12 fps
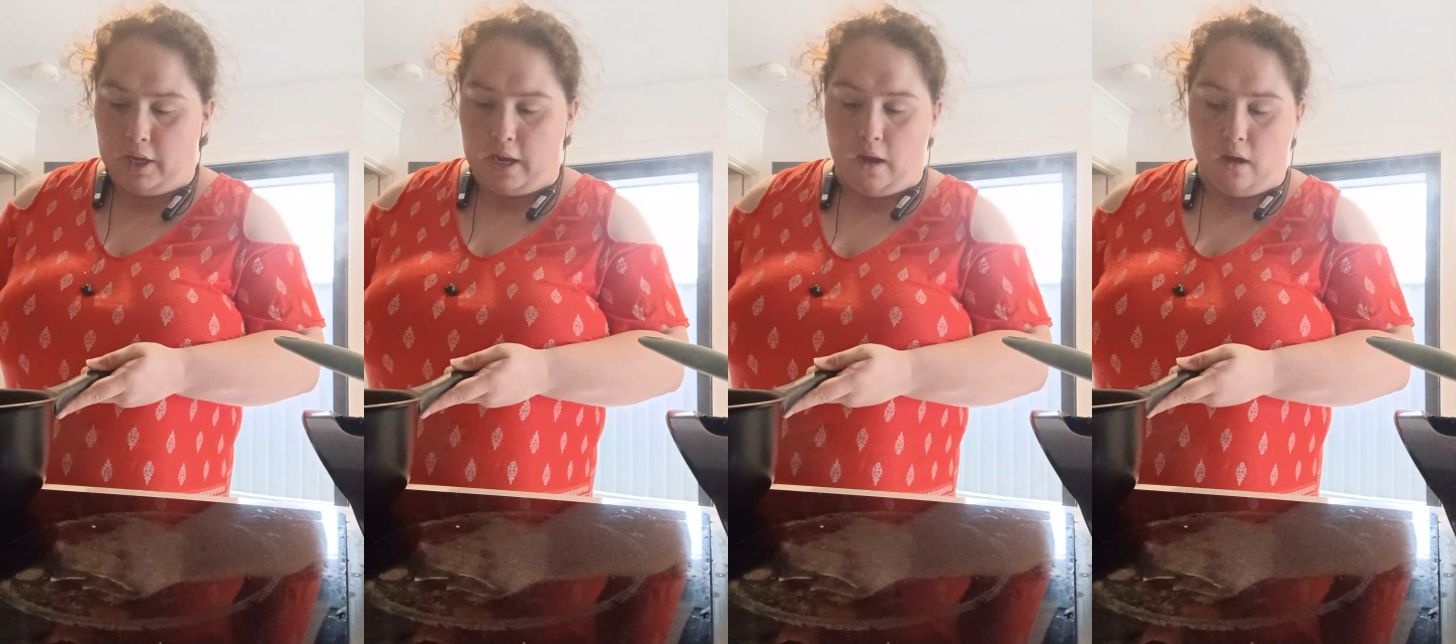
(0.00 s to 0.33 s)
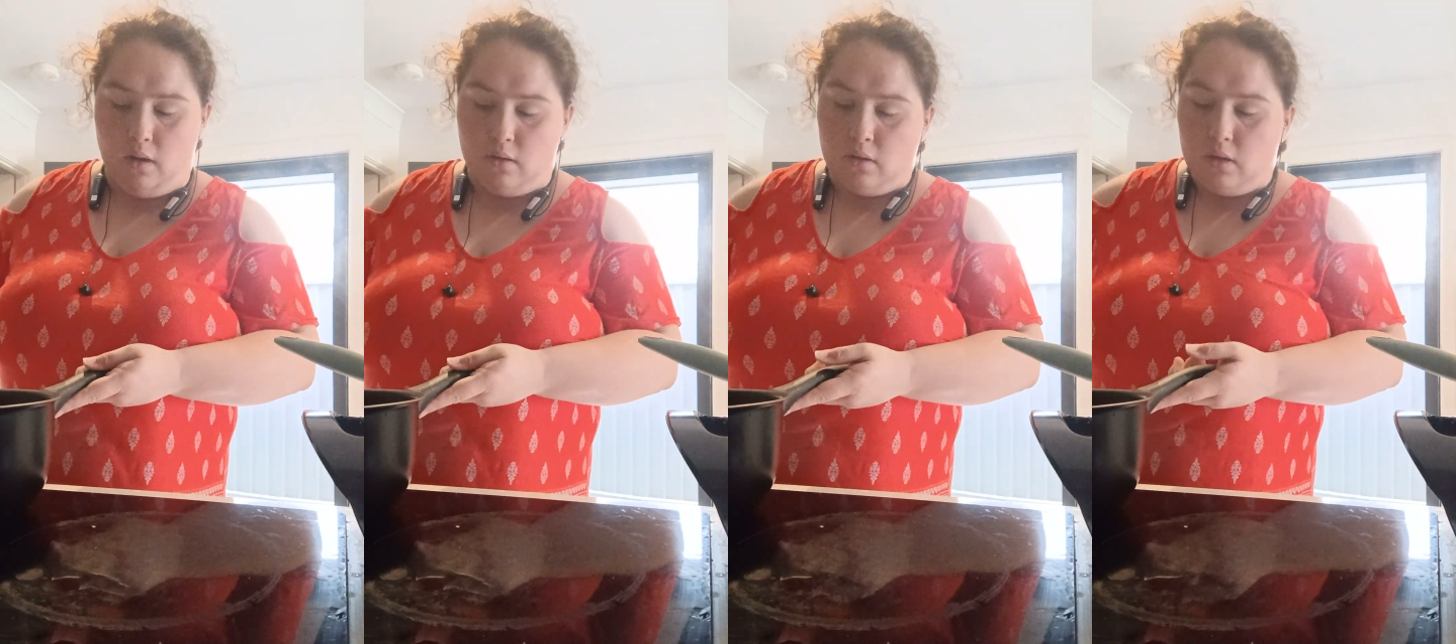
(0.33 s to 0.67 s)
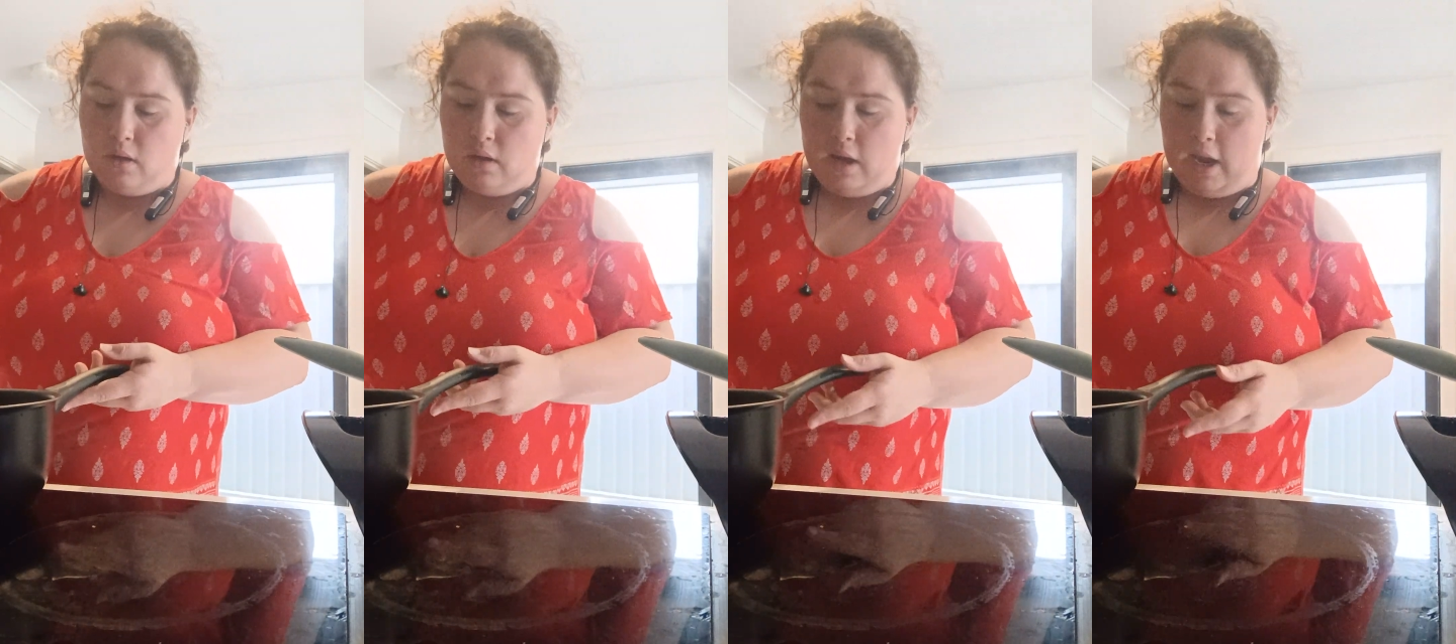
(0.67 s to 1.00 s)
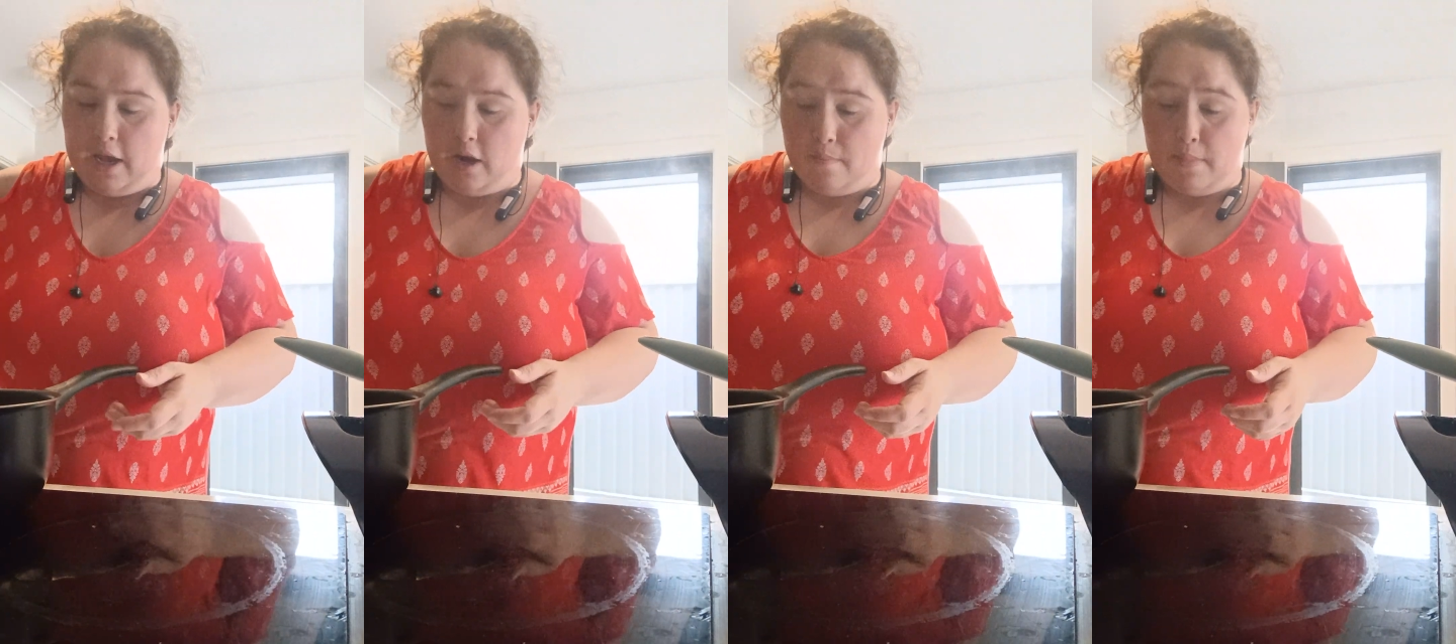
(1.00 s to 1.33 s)
here
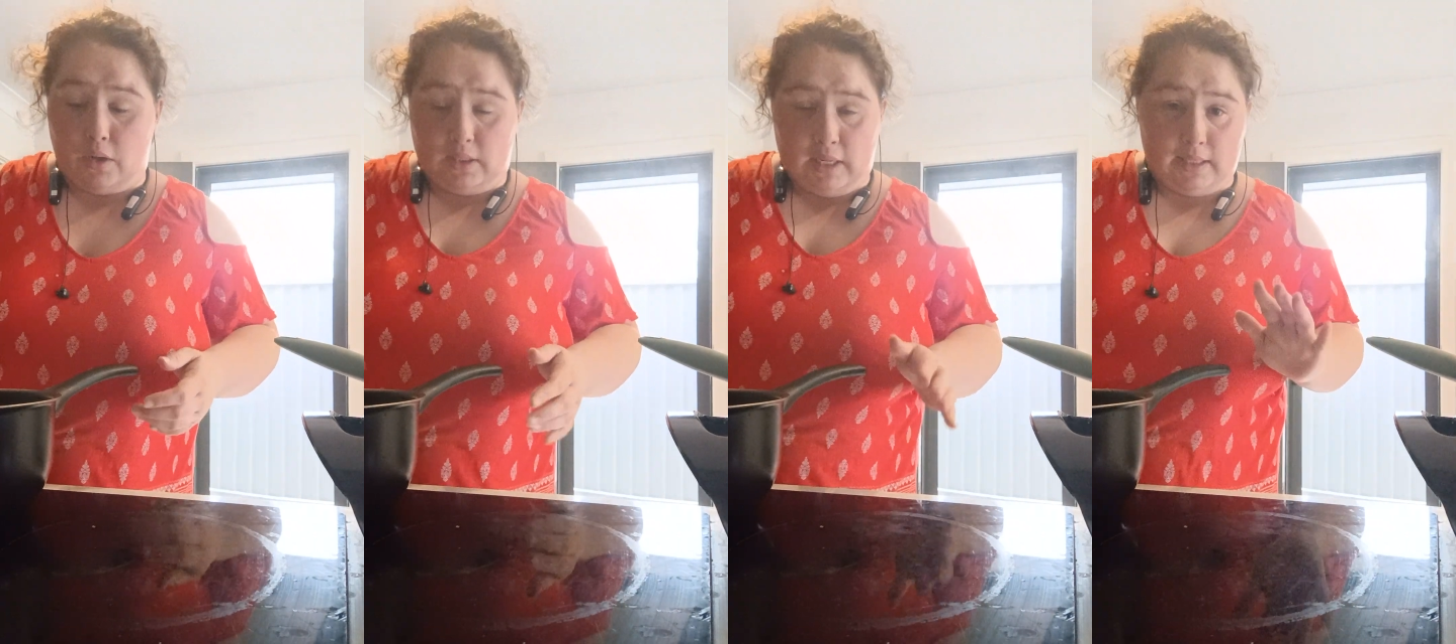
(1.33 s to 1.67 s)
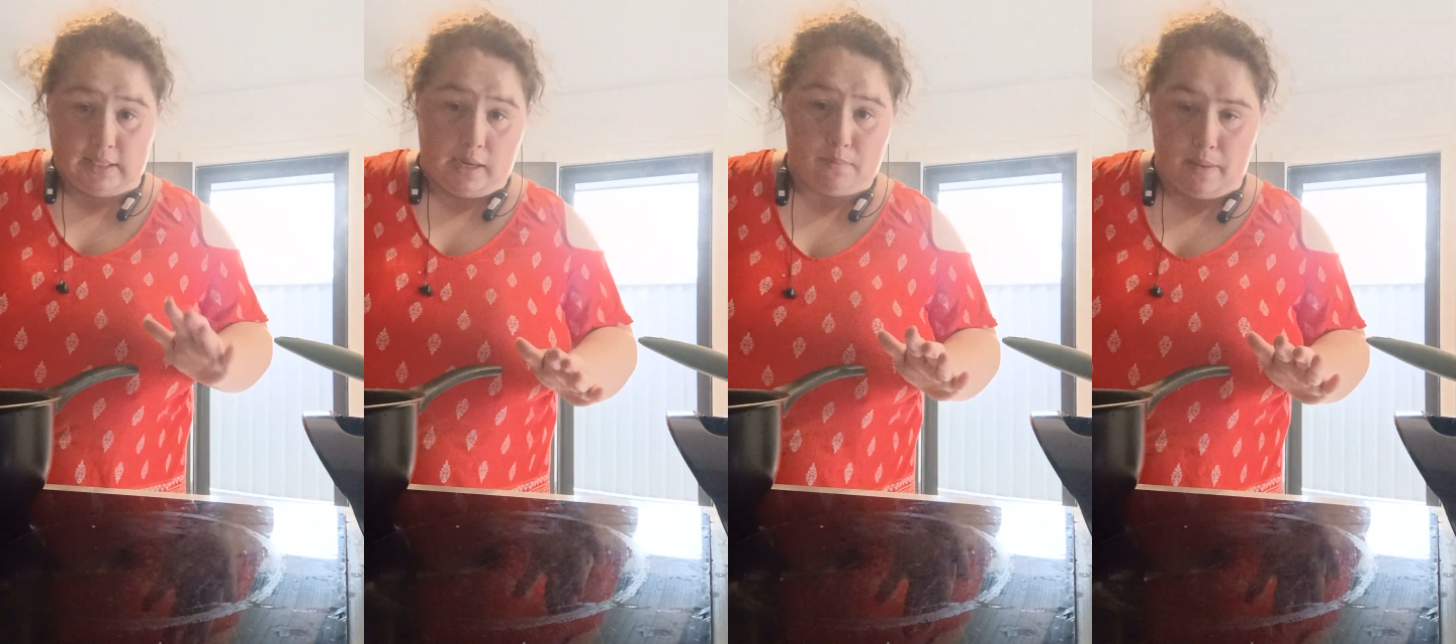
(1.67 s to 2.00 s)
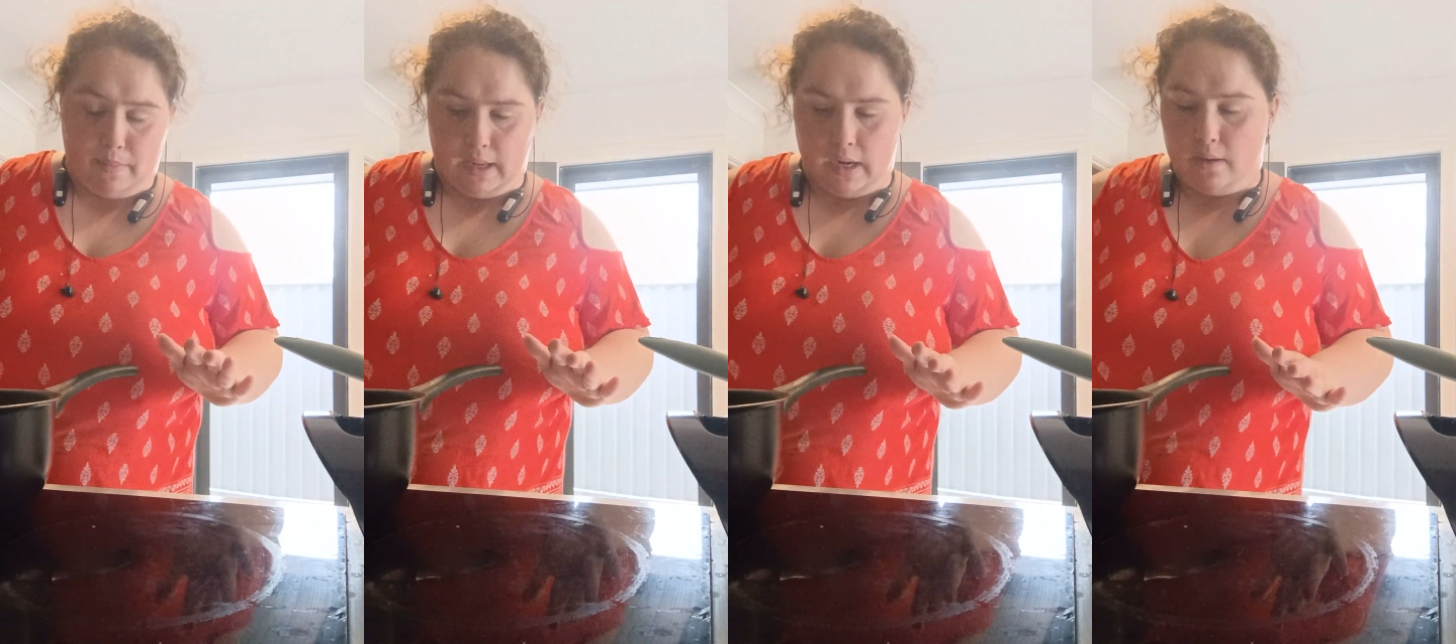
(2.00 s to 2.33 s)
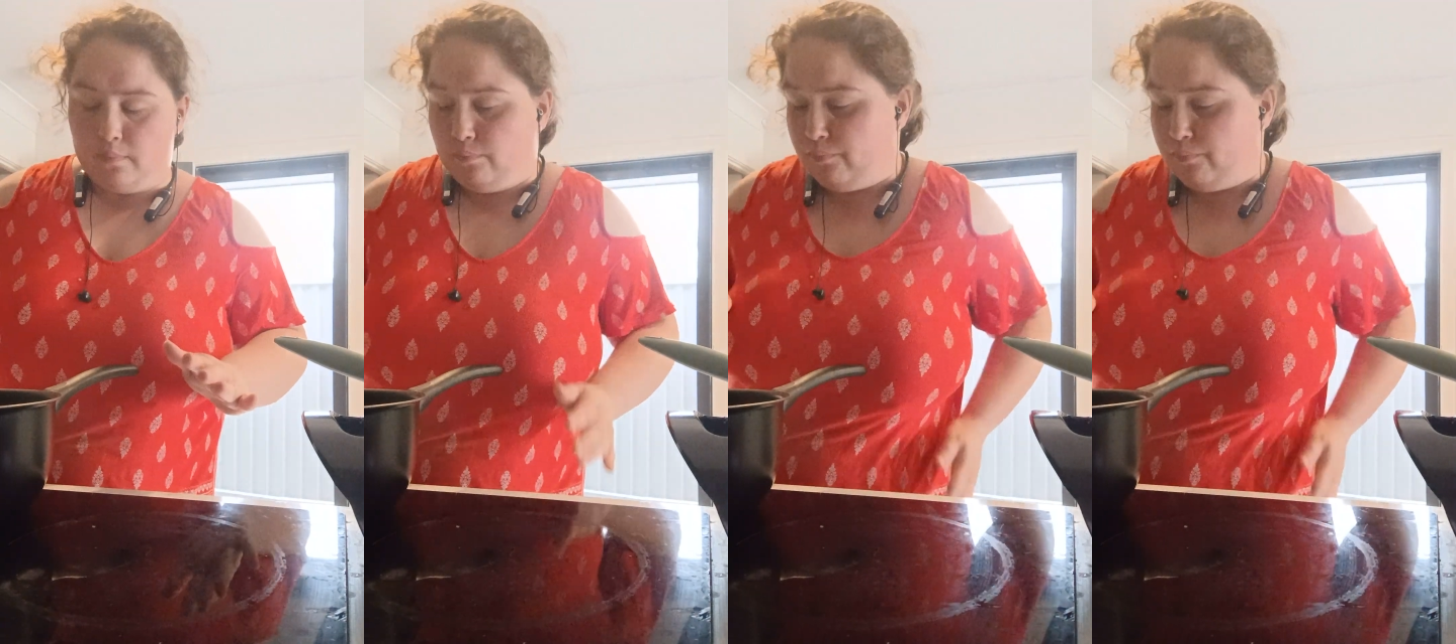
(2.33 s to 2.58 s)
and I'm melting down my butter.